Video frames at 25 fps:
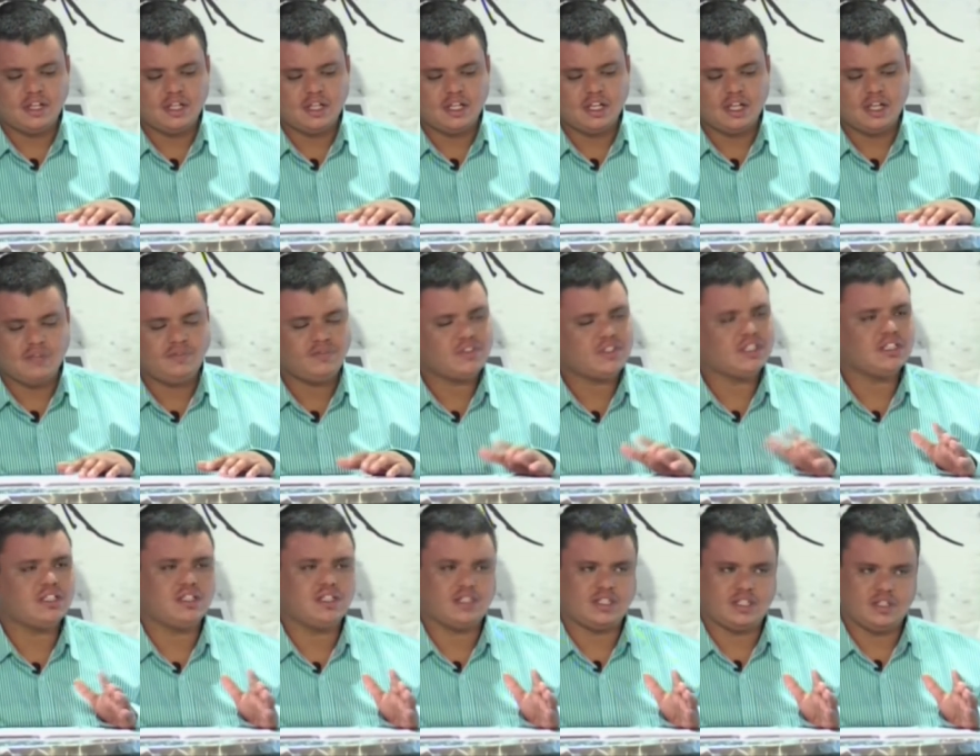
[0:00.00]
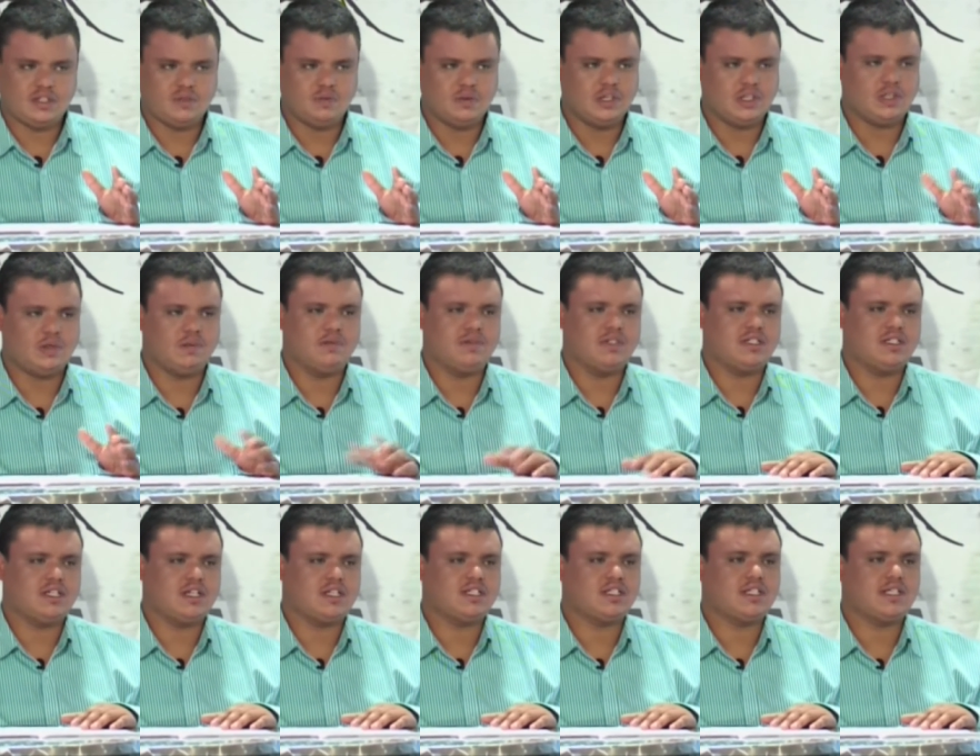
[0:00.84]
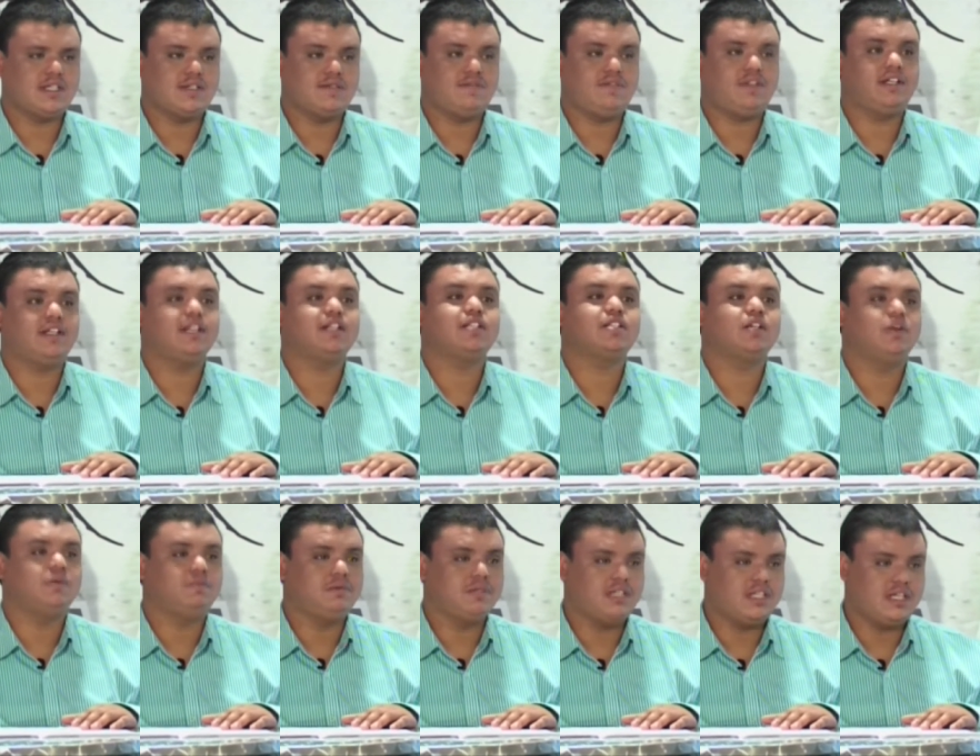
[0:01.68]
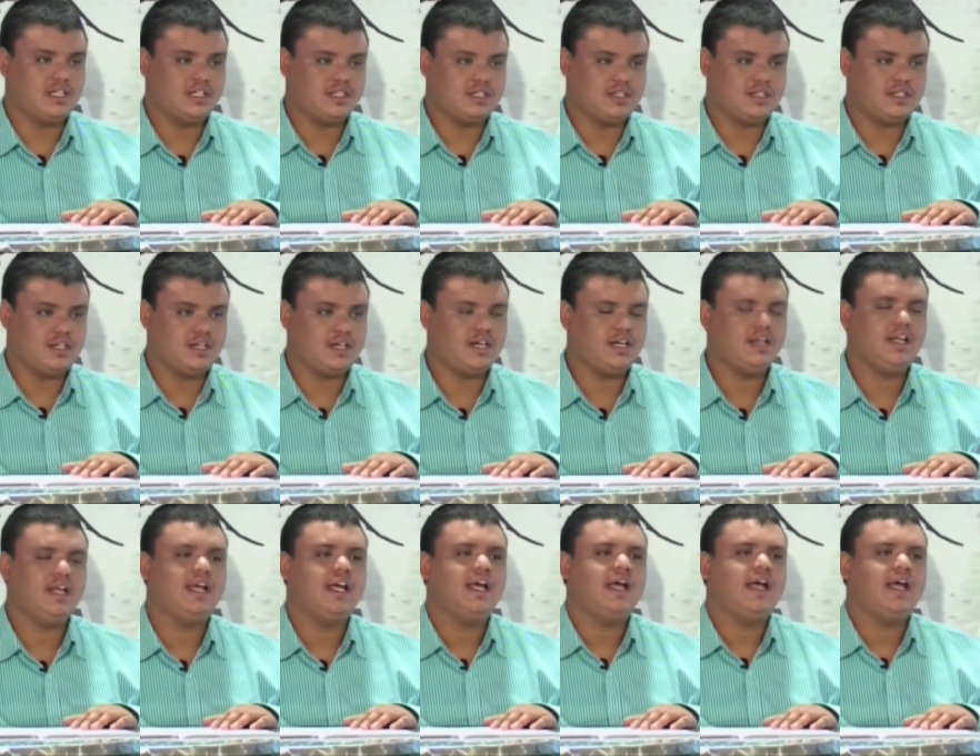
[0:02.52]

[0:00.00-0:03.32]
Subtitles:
If DTT were to be successful, and let's hope it does, right?